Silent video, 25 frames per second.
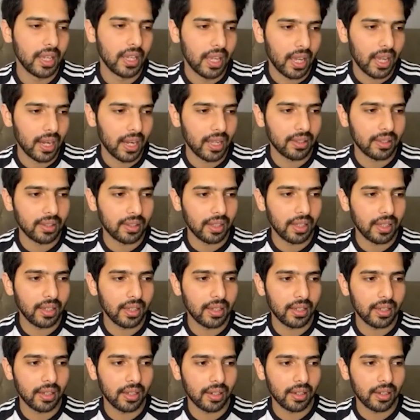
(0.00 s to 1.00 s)
And I think
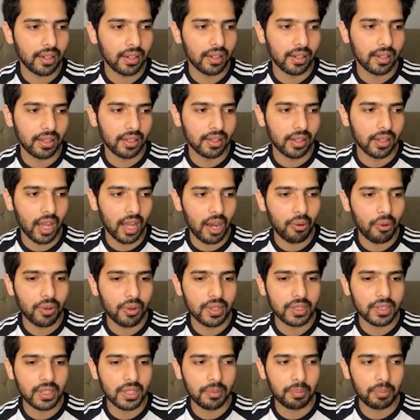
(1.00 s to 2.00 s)
uh, now
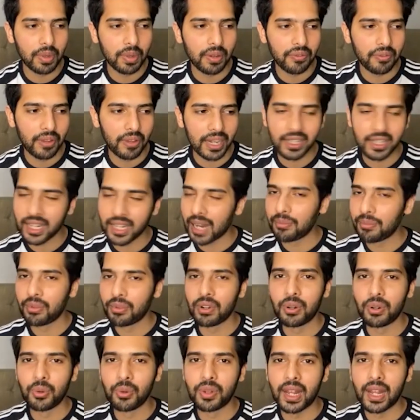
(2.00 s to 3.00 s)
is the perfect time
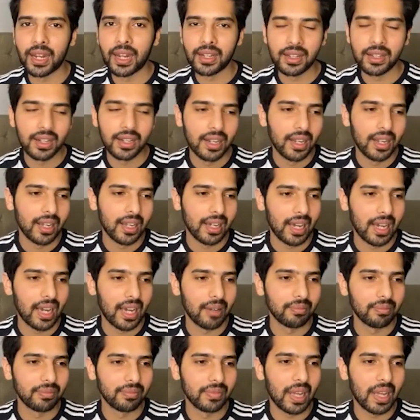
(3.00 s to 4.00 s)
to do that
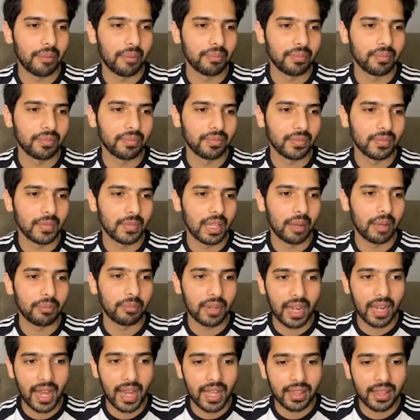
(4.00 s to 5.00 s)
I'm I'm I'm
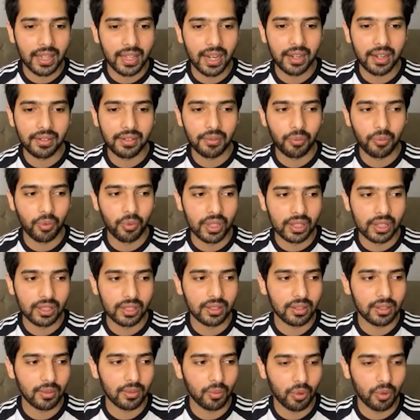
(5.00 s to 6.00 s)
glad that with
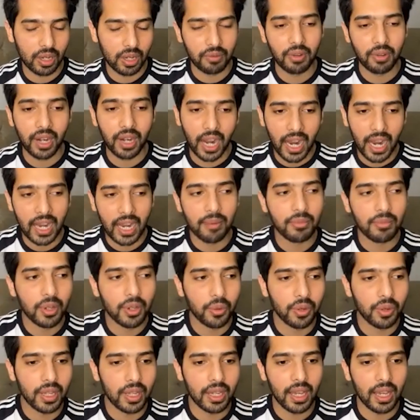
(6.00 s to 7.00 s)
whatever I am
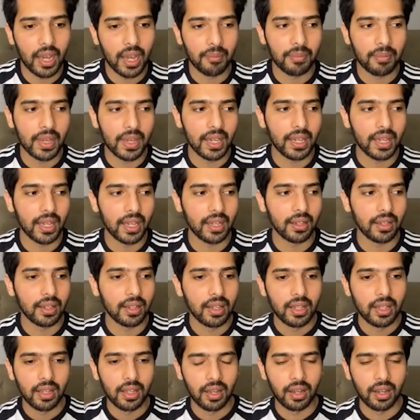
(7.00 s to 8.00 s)
doing, I'm making
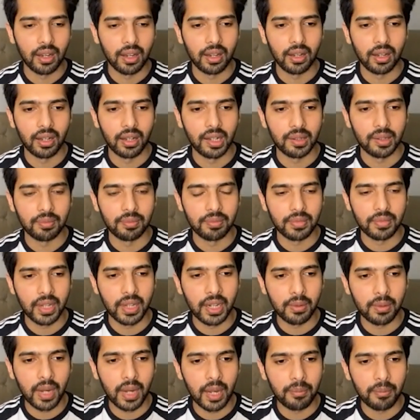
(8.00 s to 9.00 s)
uh,
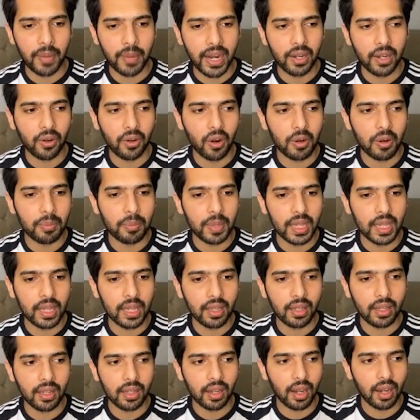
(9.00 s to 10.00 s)
it, it might not
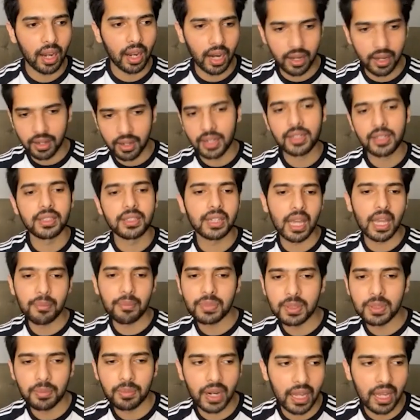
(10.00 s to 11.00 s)
be 100
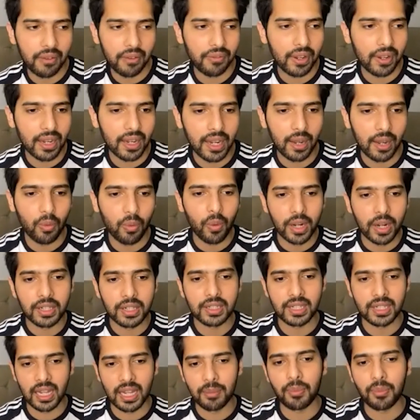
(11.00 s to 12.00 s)
steps, but I feel like one
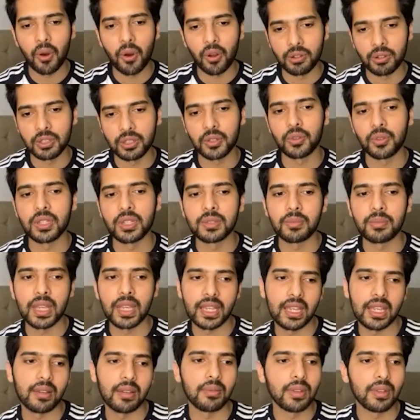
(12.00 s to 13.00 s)
step also is
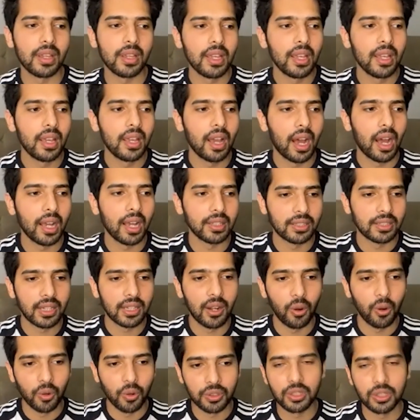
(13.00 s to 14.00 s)
making us
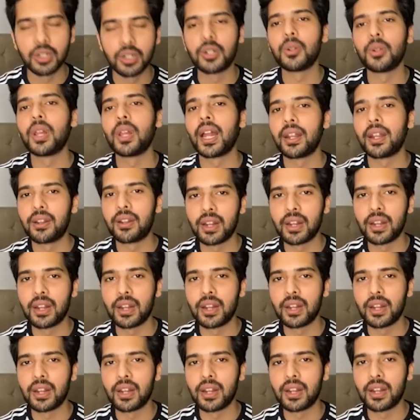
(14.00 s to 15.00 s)
closer to that
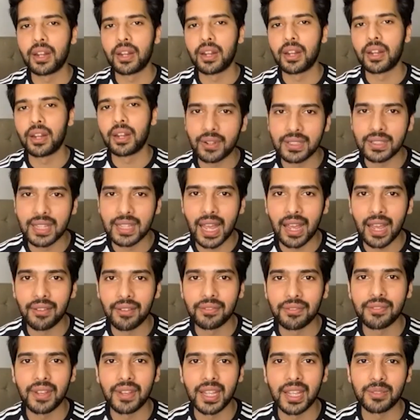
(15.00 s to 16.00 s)
dream that all of us have
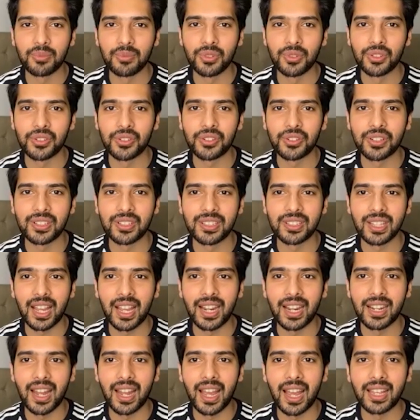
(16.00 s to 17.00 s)
as musicians
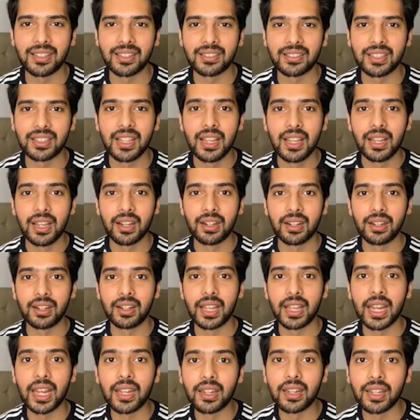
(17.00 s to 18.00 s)
and as uh,
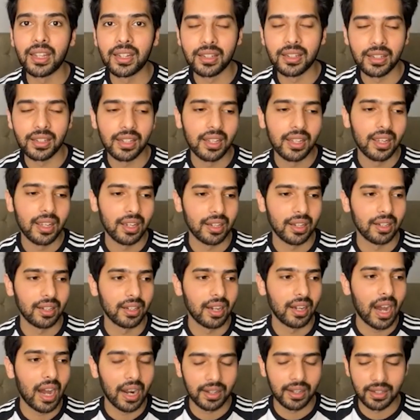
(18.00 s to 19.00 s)
Indian uh,
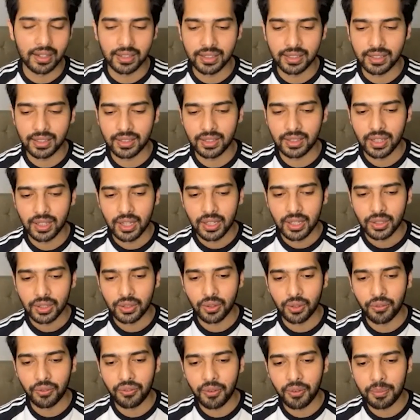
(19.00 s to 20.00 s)
artists.
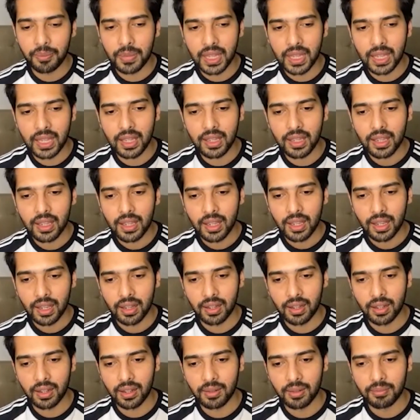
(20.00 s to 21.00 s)
So for me,
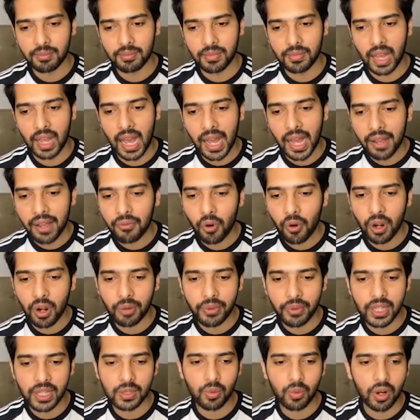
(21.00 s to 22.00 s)
um, I've
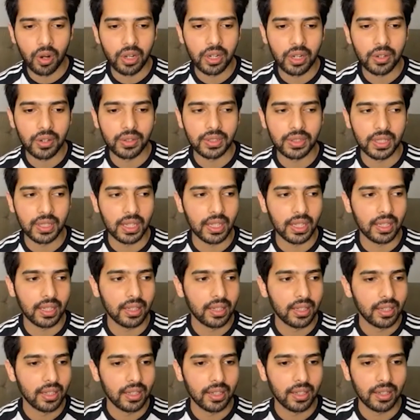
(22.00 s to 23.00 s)
always wanted to
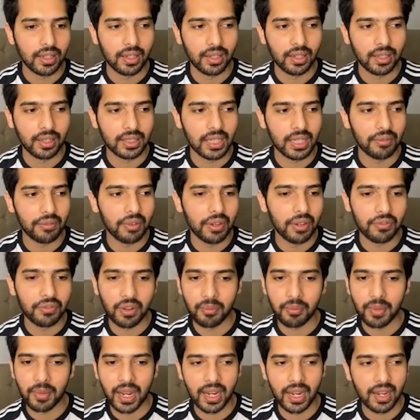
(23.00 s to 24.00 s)
see uh, someone
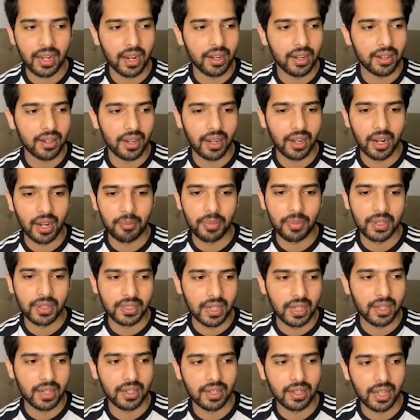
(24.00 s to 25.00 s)
from my country
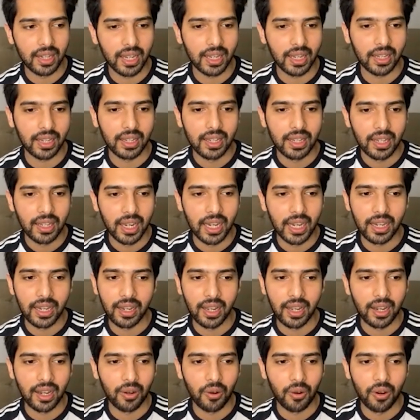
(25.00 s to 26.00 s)
representing
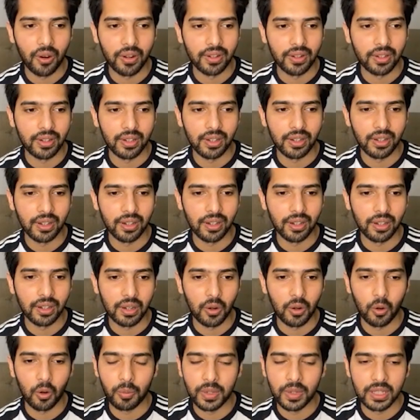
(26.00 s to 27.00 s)
India on a
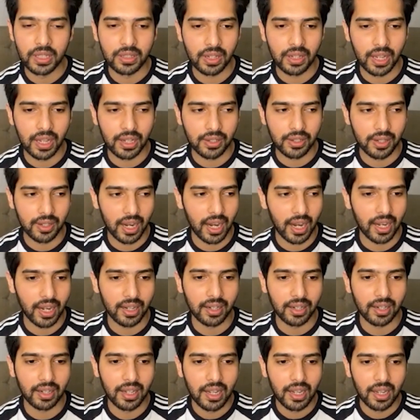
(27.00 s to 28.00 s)
global stage.
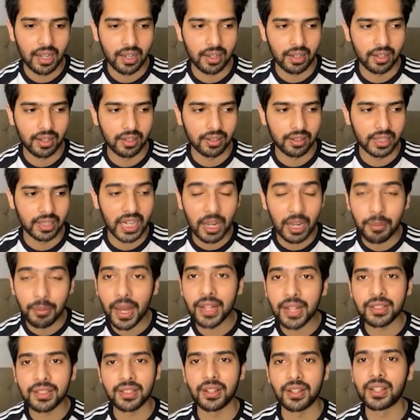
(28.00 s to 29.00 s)
And uh,
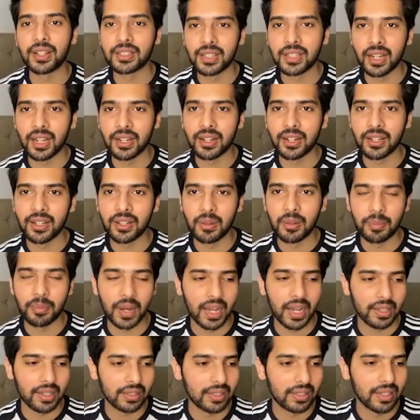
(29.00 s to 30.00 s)
sir has done it in the
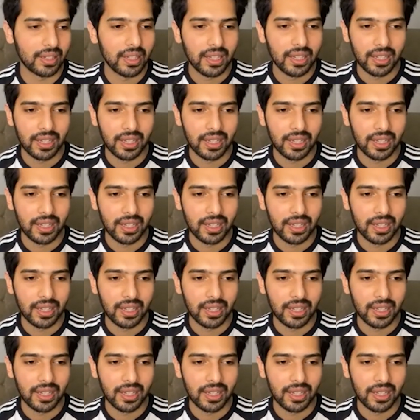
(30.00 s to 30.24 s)
past.